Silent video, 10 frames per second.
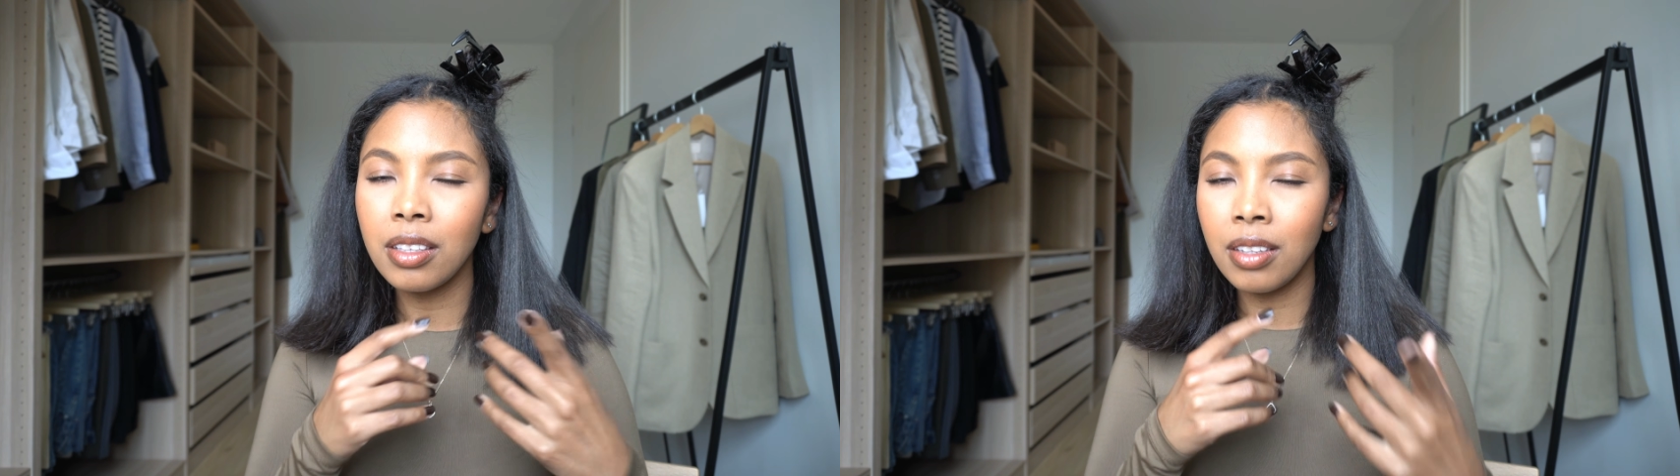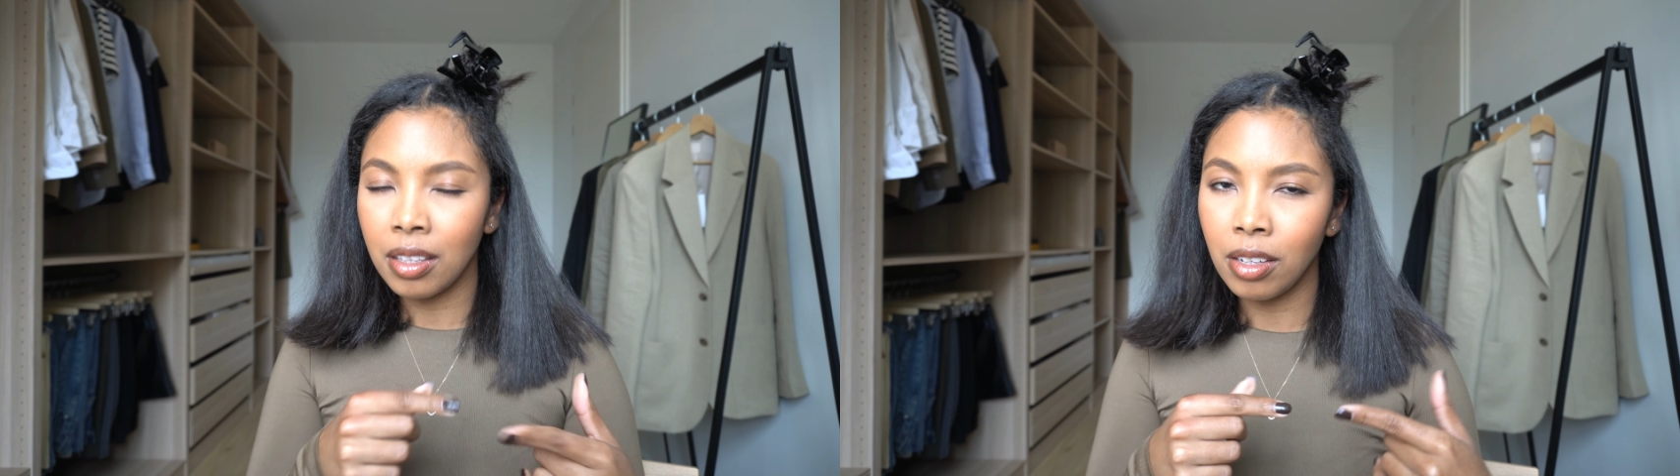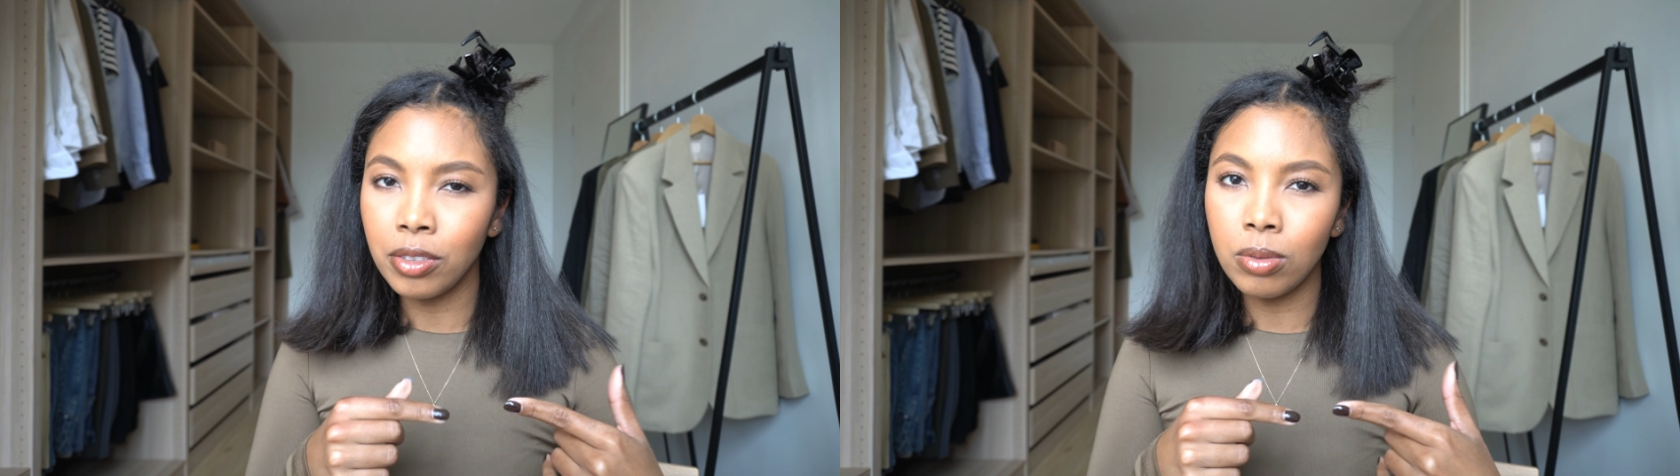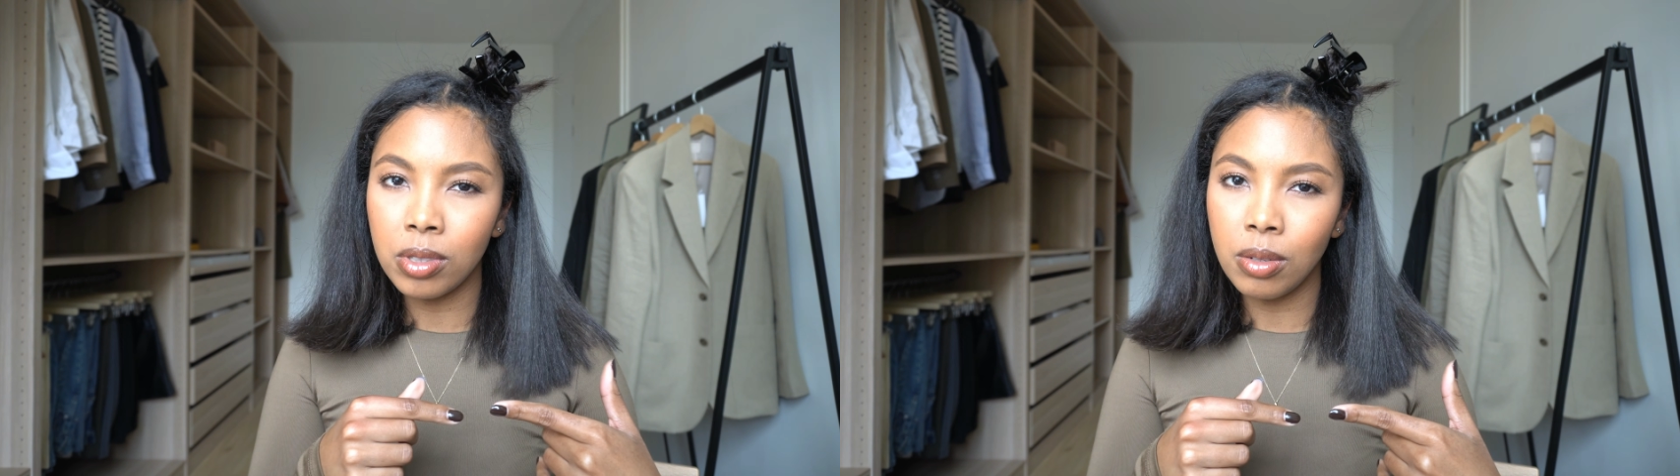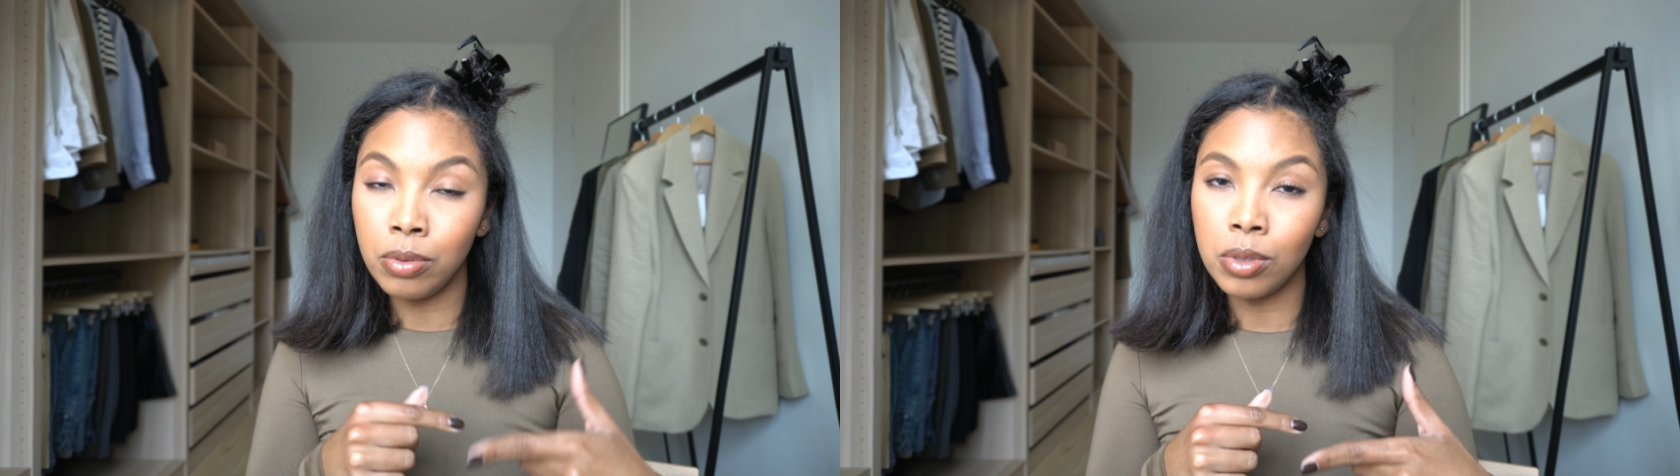then I'll
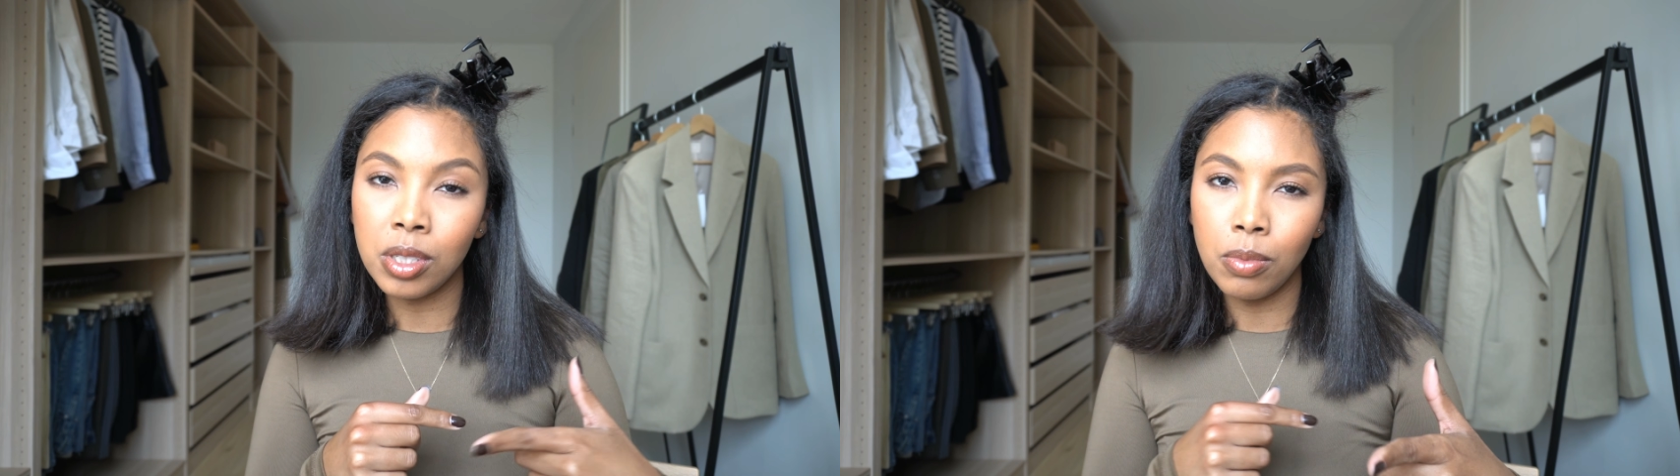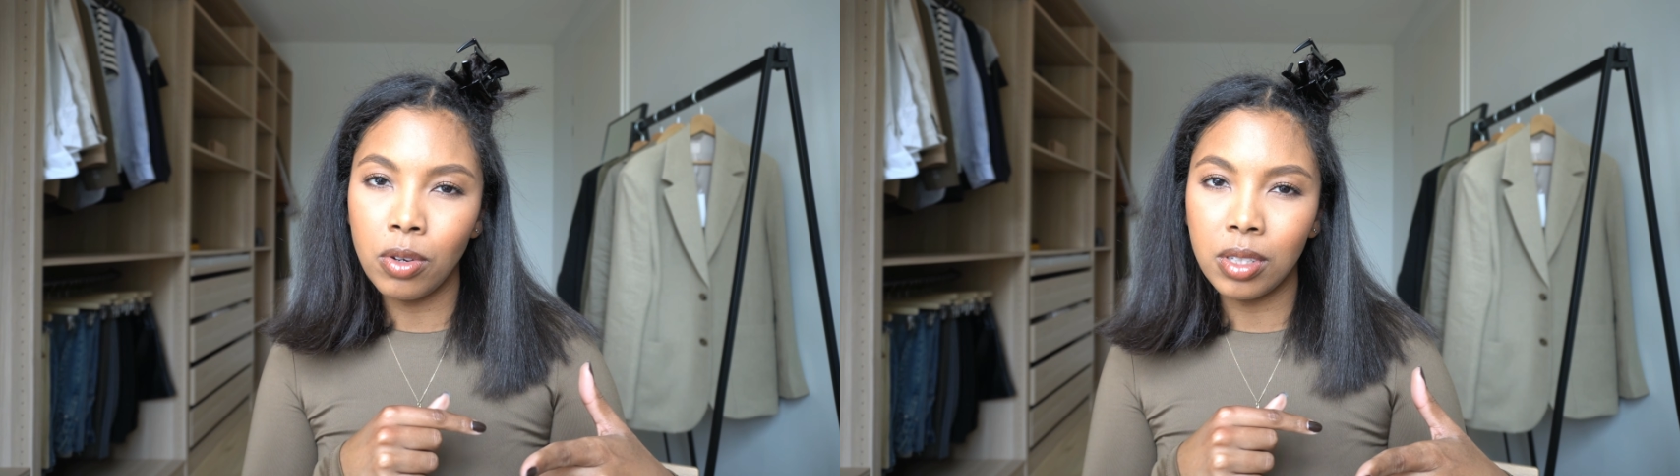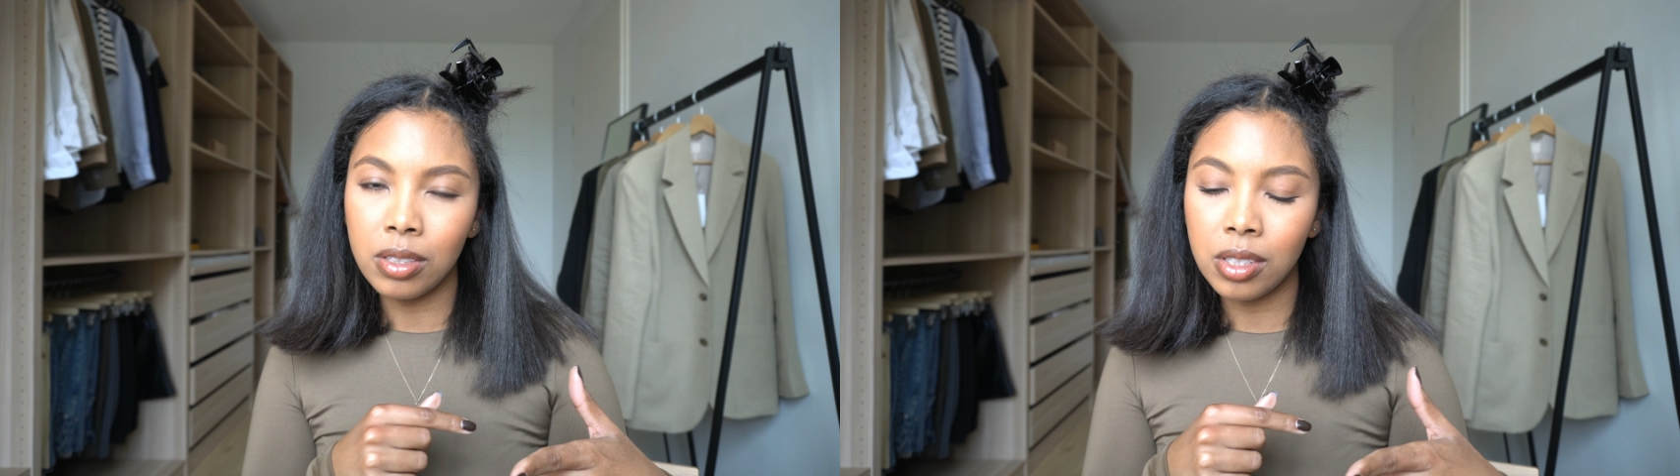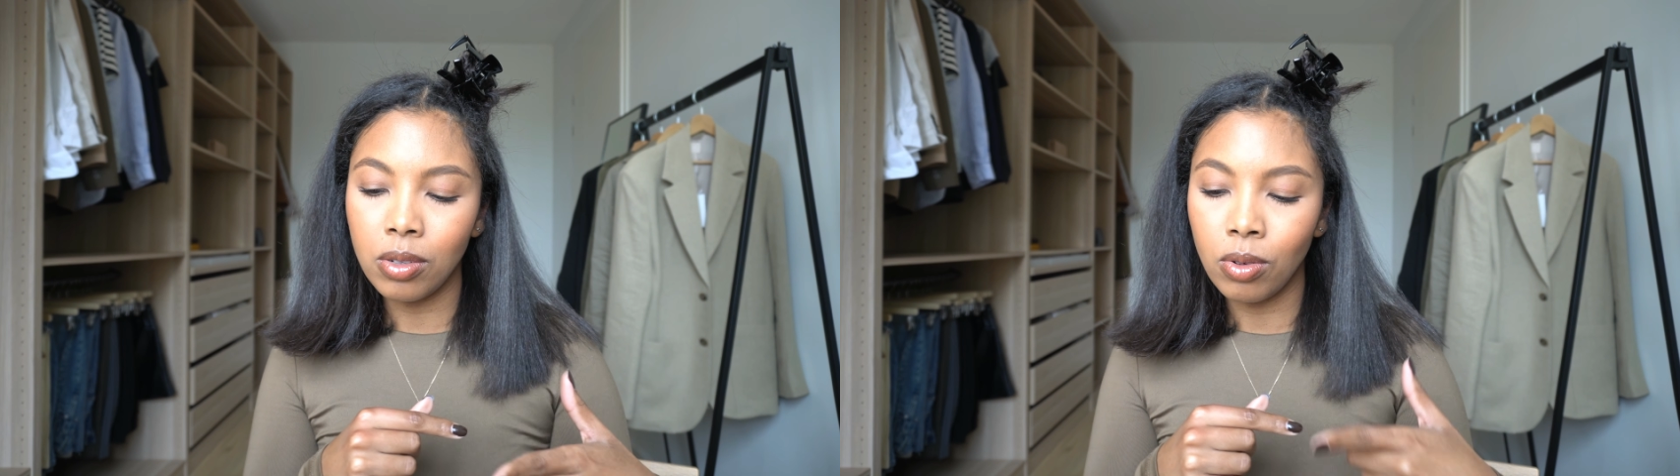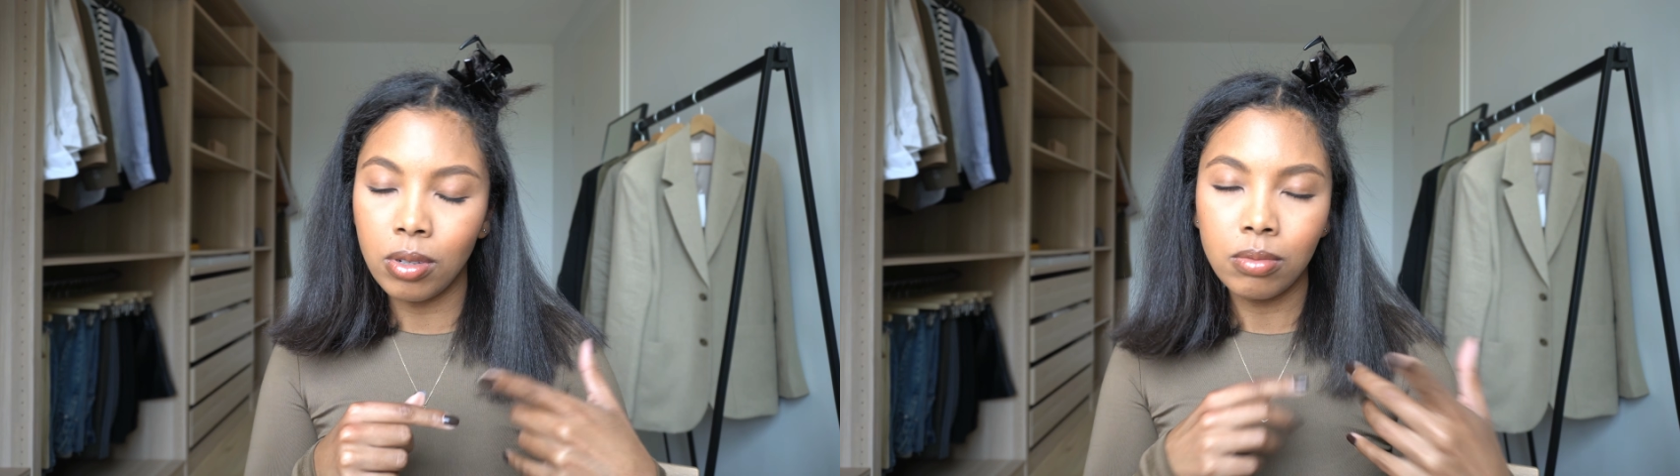use the boost modus or